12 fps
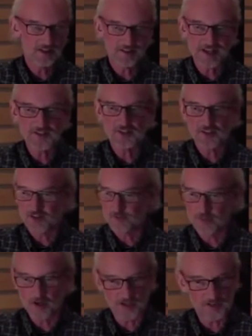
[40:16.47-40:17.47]
Because that's the
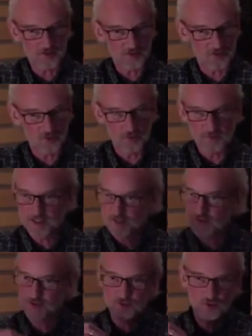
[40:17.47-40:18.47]
tough part, is the zoom in
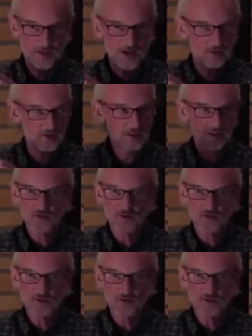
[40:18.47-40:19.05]
and the zoom out.